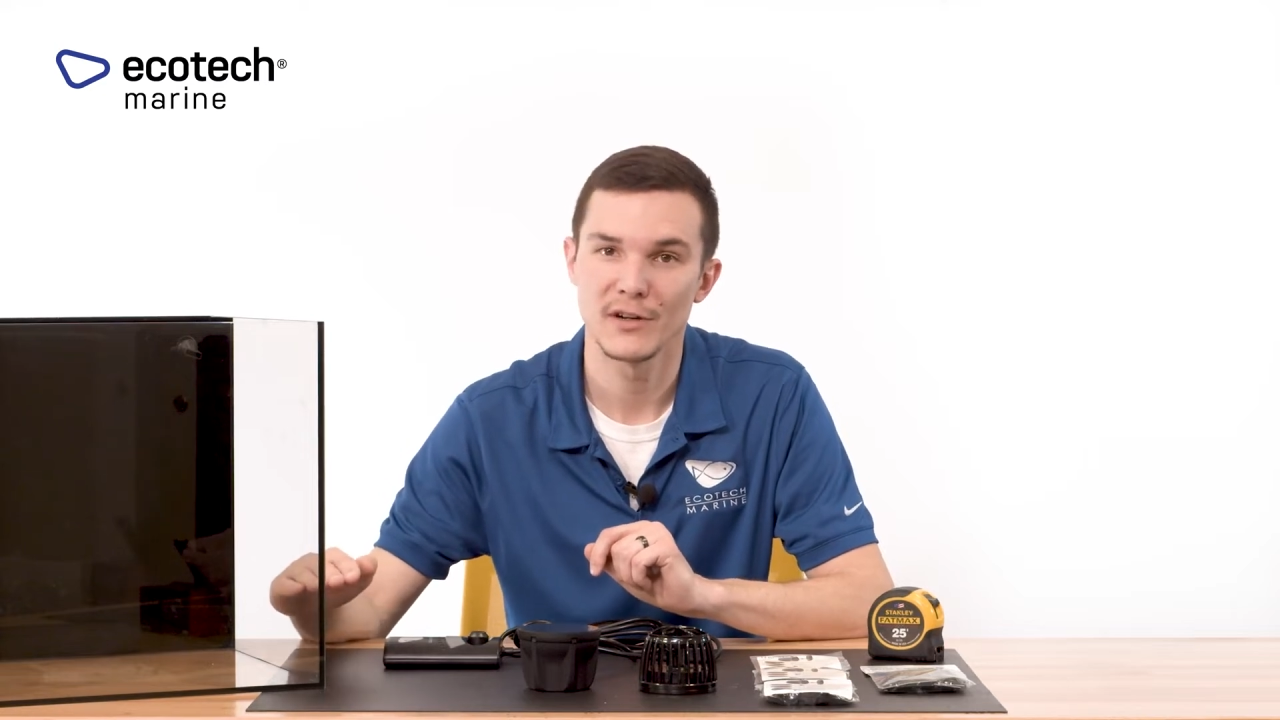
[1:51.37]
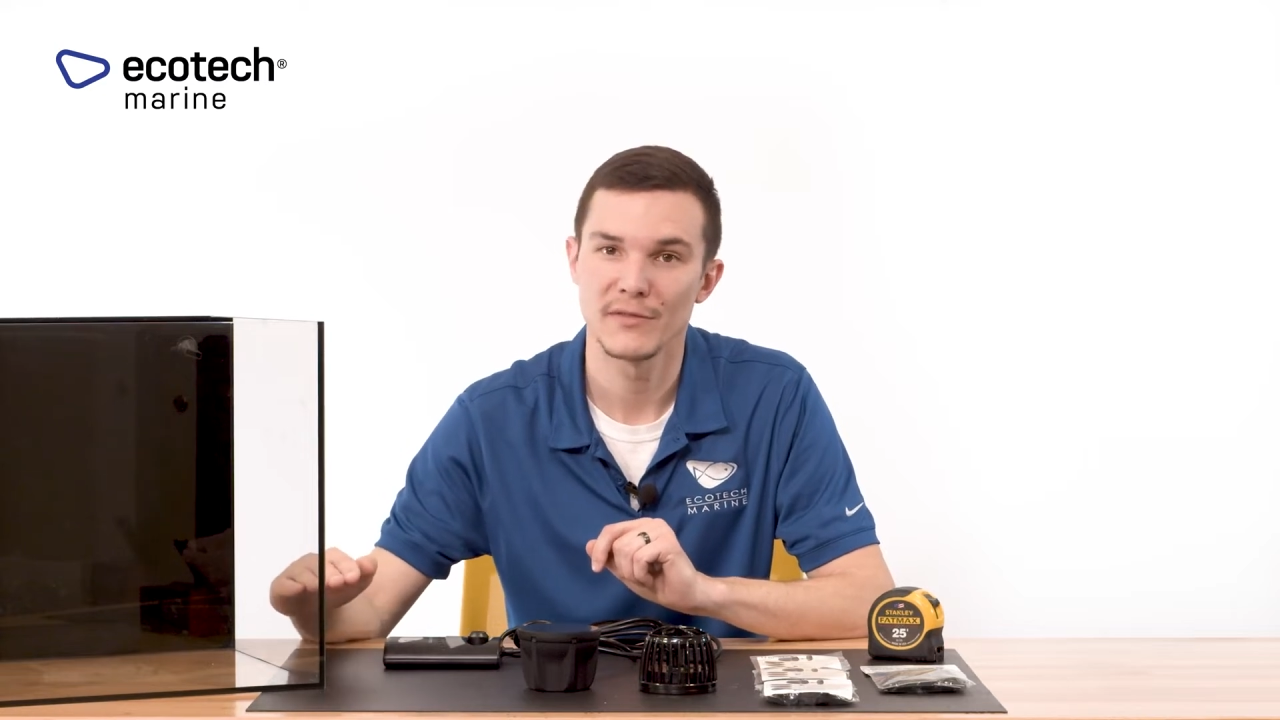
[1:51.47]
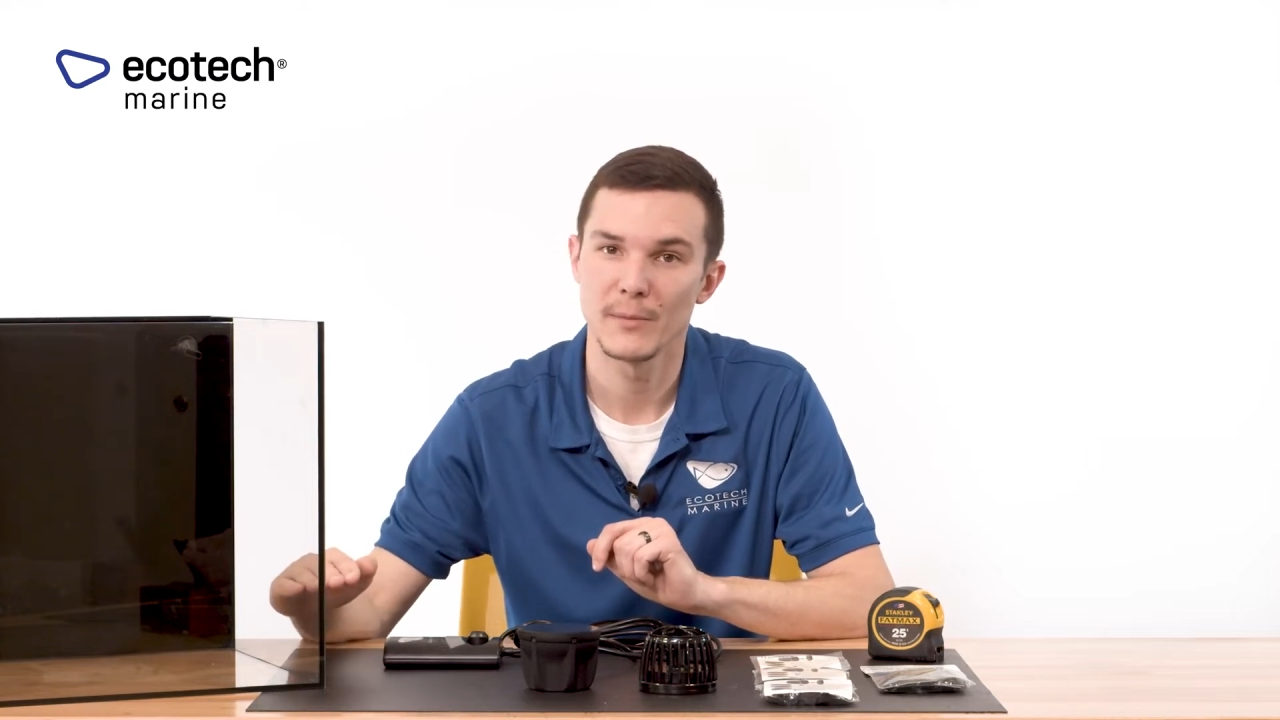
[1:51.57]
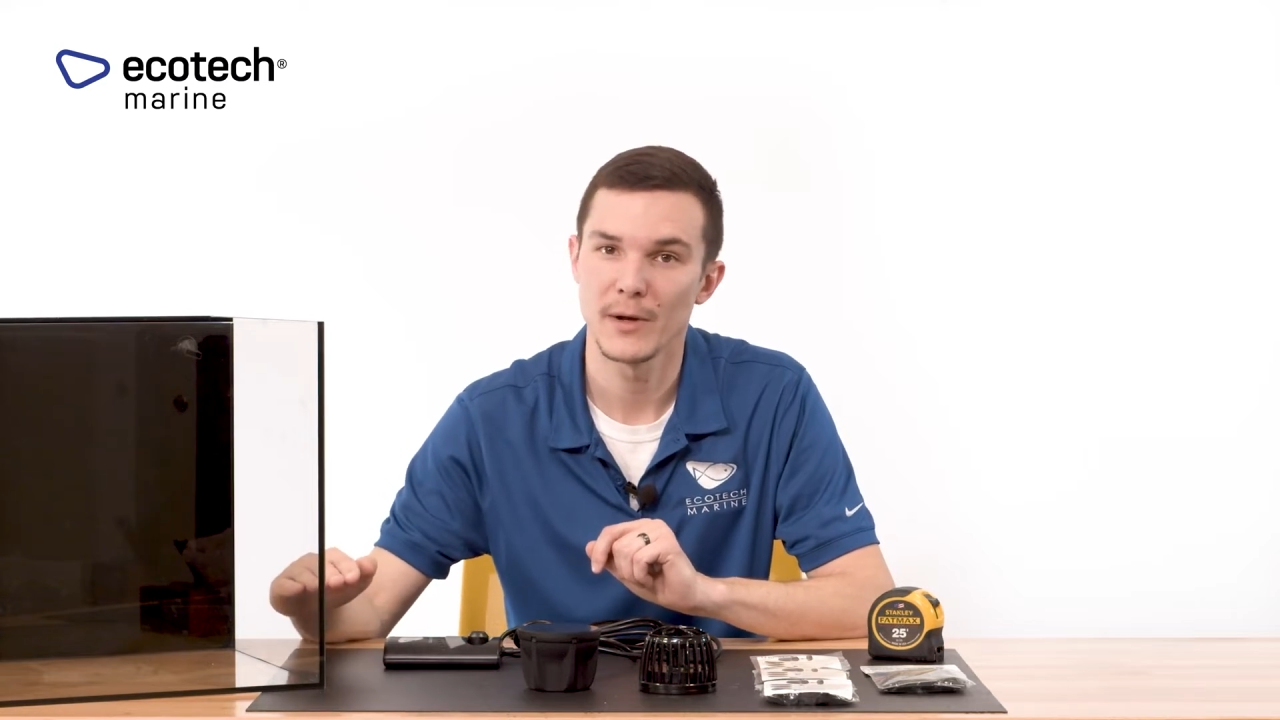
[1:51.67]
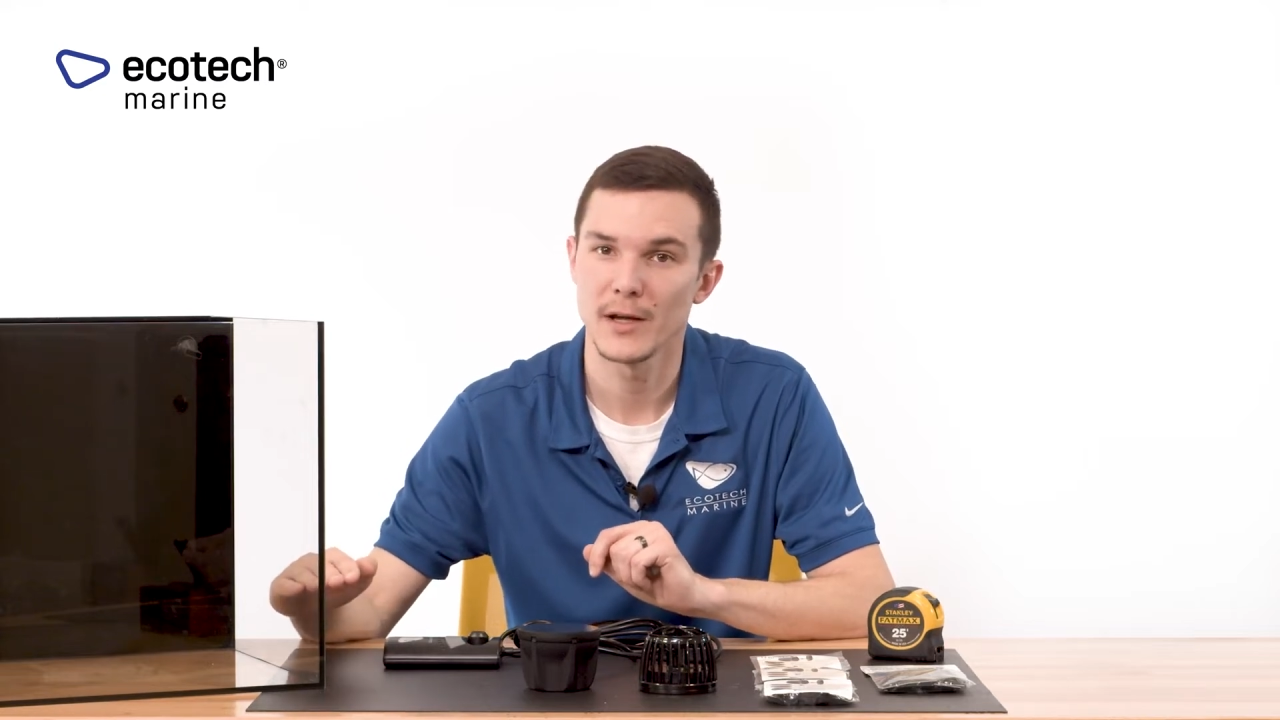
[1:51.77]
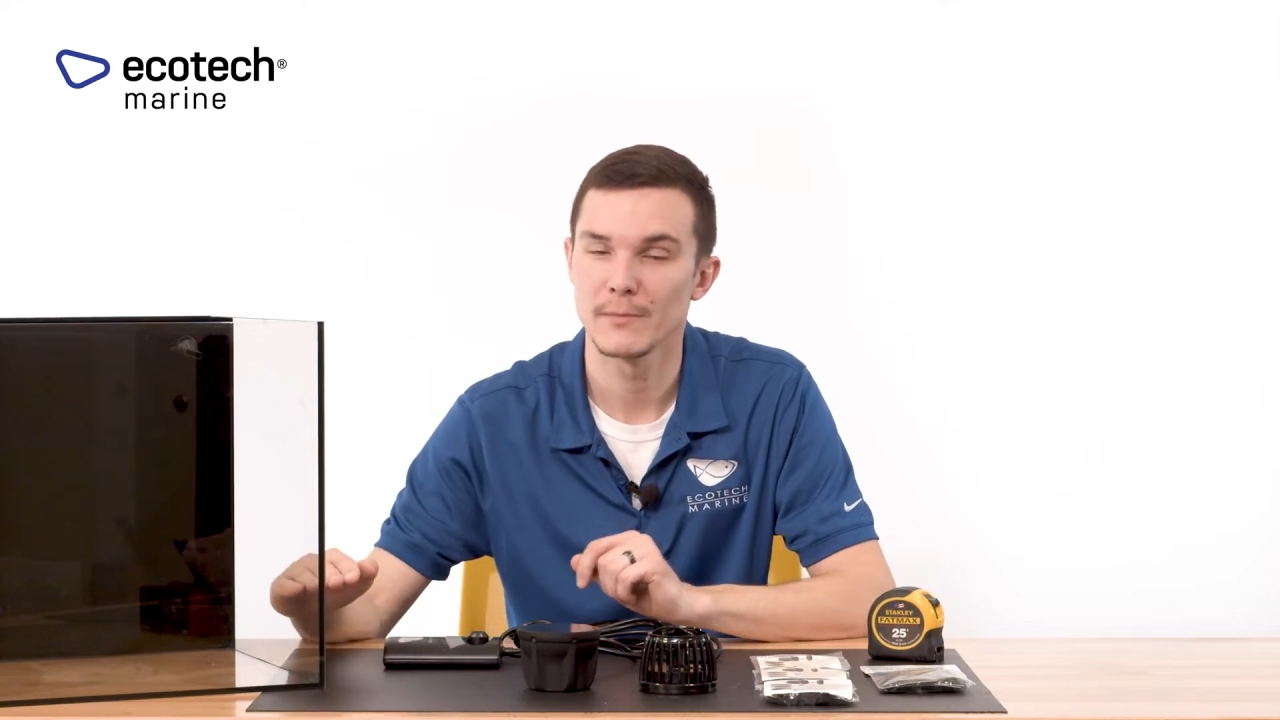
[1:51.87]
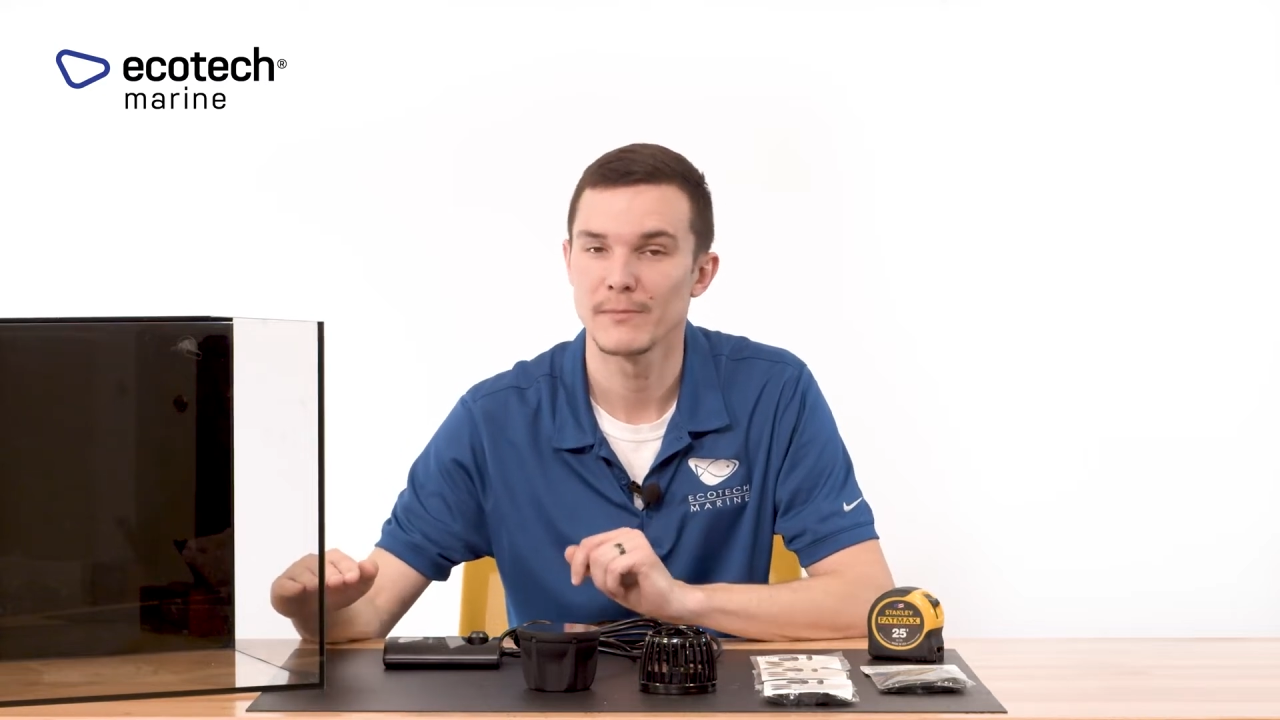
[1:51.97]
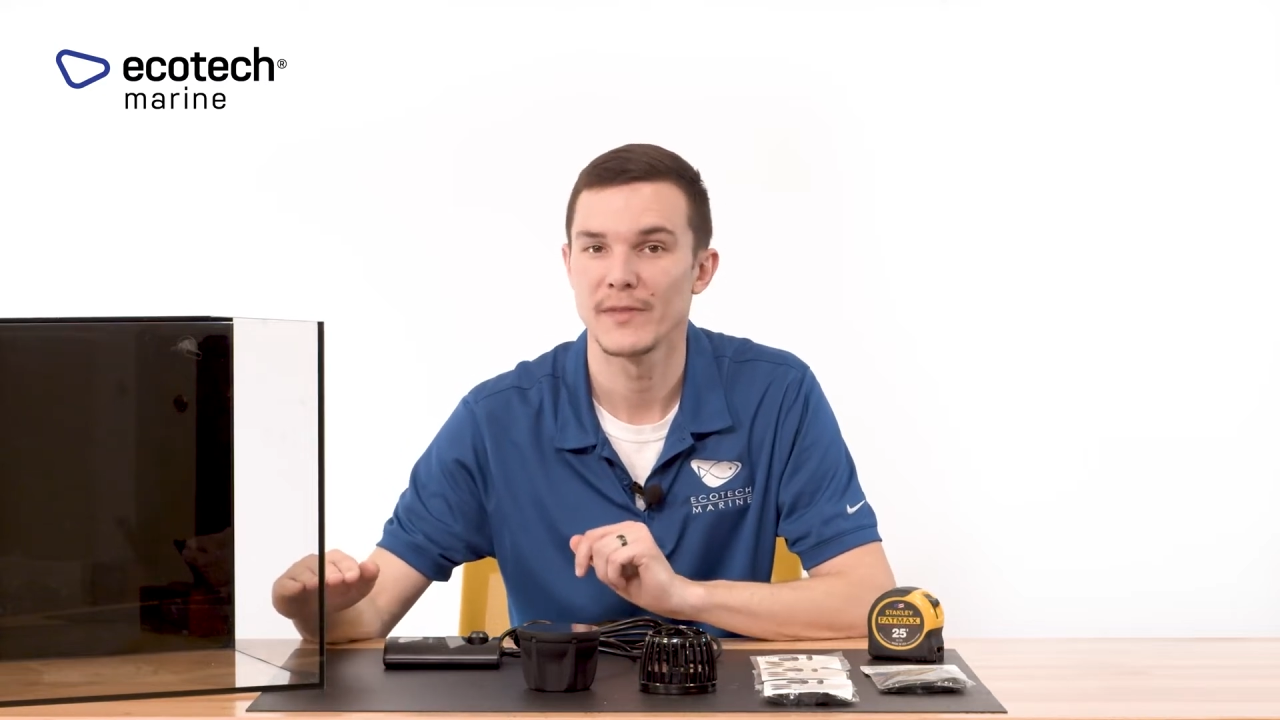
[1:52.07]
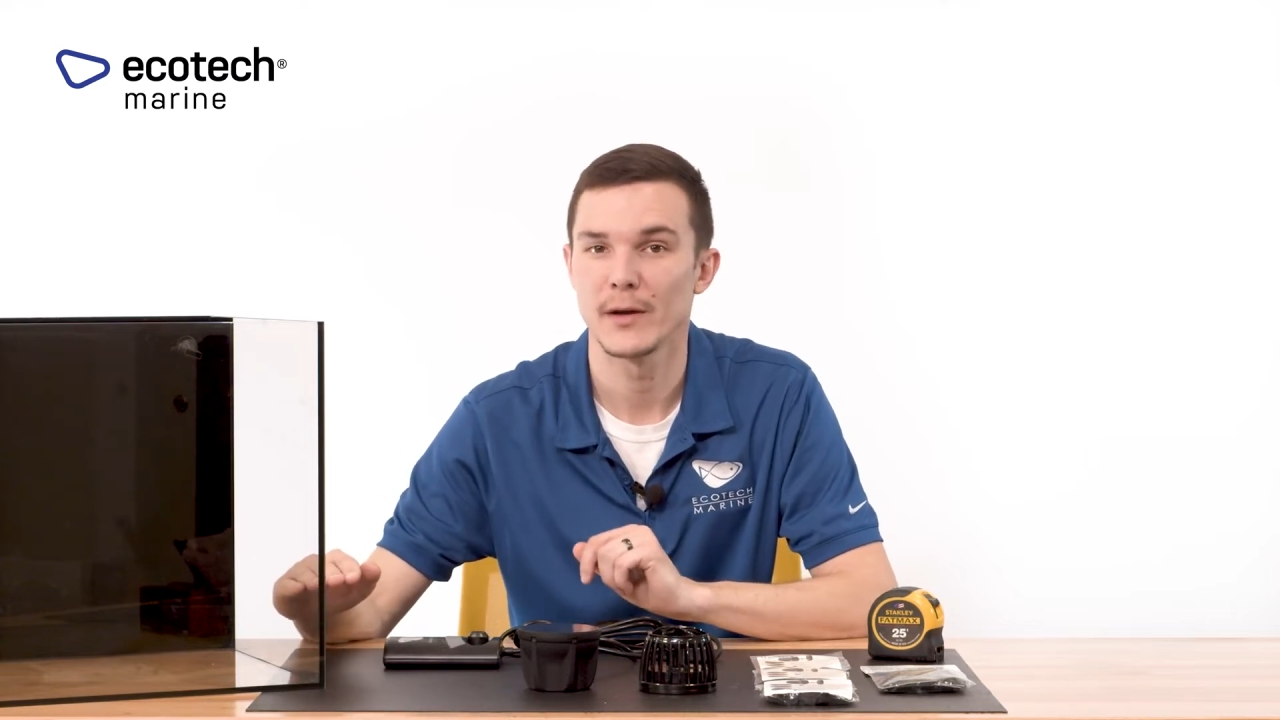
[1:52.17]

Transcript: off the bottom